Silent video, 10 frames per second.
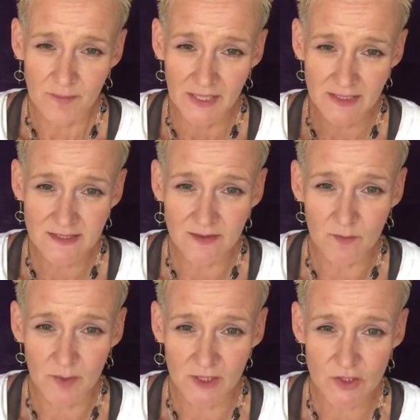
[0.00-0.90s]
balancing
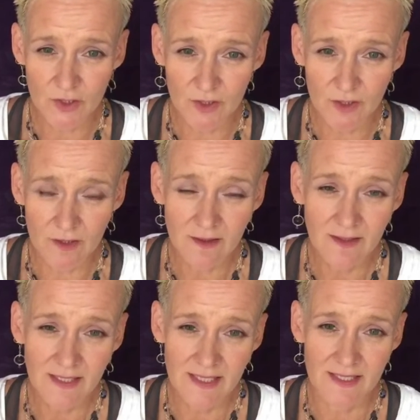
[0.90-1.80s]
your blood sugar
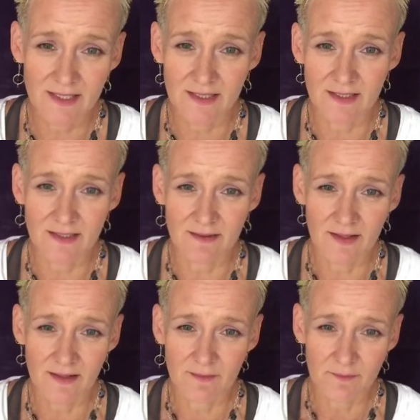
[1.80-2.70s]
and
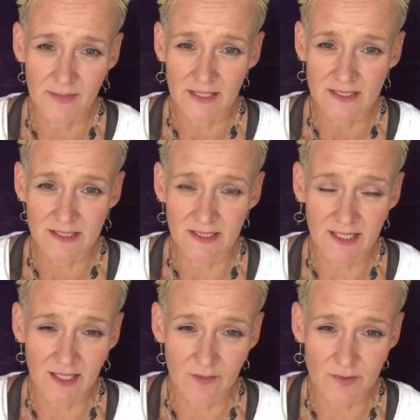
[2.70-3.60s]
managing the
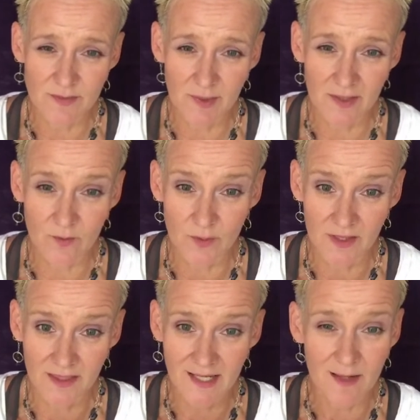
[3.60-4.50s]
calories better
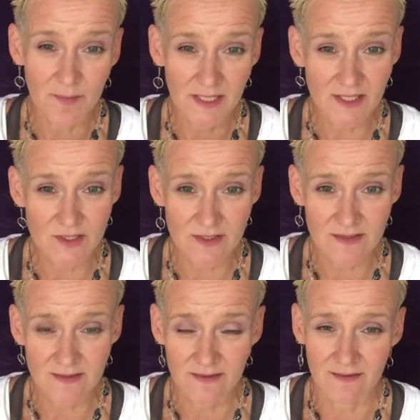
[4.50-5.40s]
with the
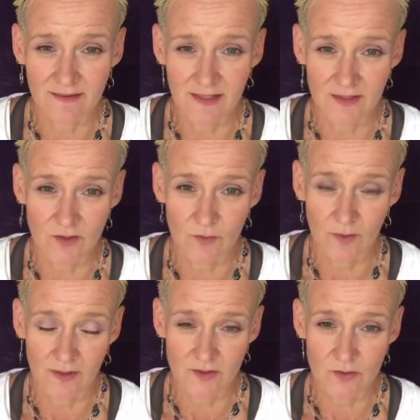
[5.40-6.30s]
combinations that you
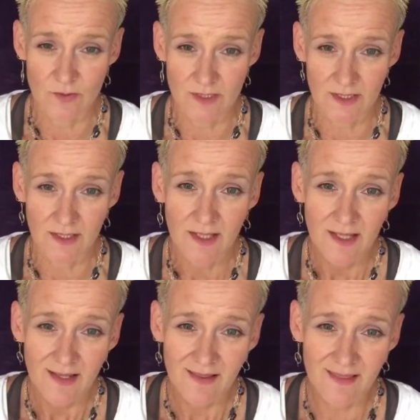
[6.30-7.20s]
are choosing,
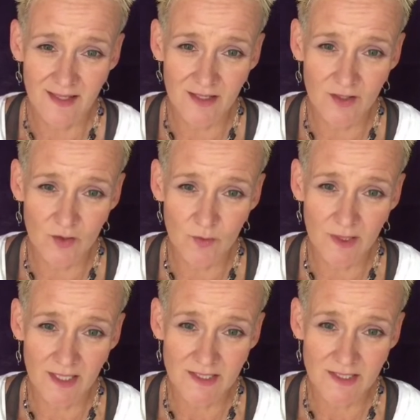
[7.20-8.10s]
then you
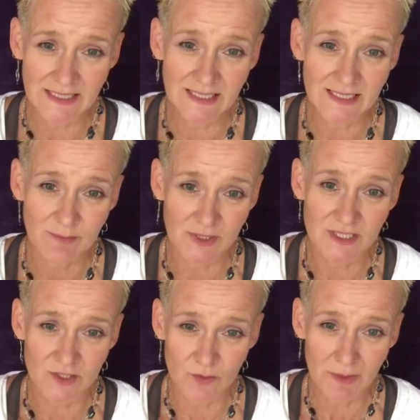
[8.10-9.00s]
will actually eat as
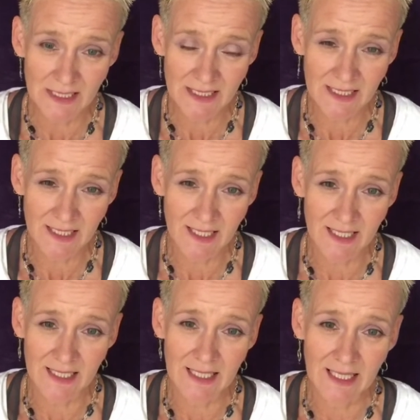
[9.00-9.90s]
much as you need
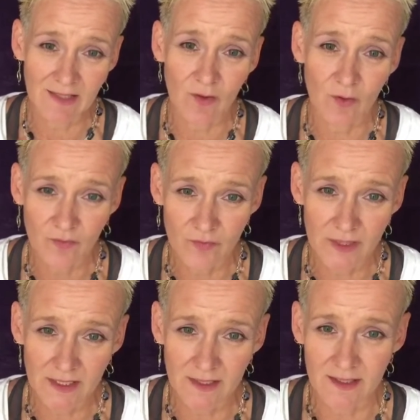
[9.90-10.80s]
and not
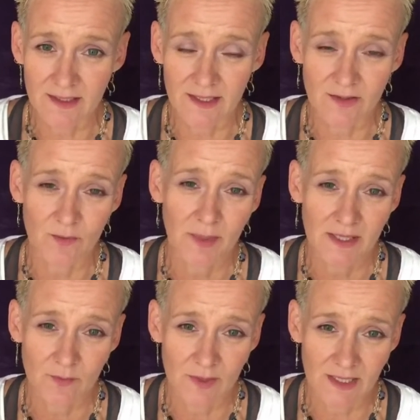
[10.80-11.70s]
overeat, and then your
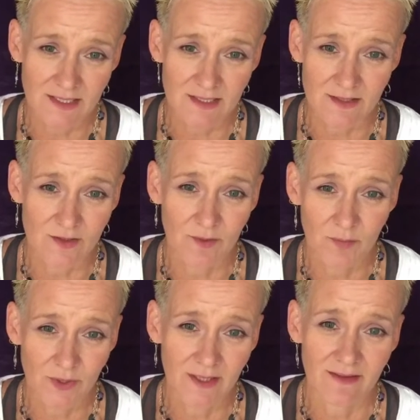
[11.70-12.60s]
body will actually
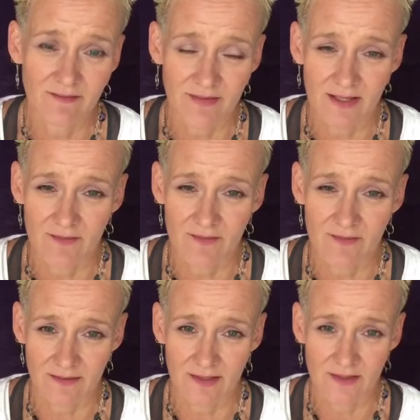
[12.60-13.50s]
start burning the fat
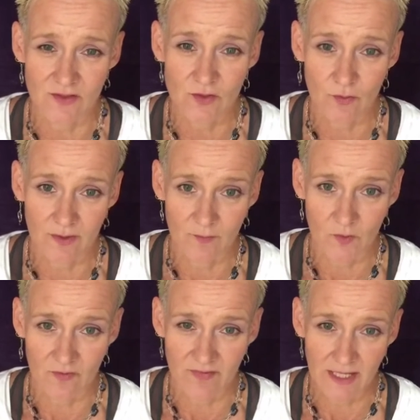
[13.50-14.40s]
rather than storing
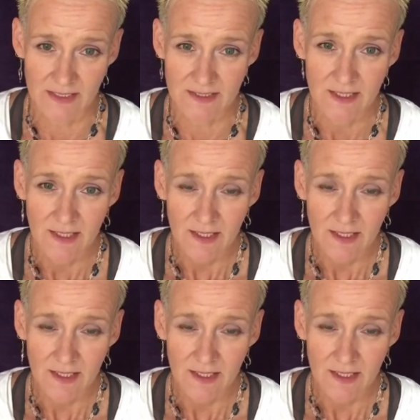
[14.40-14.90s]
more fat.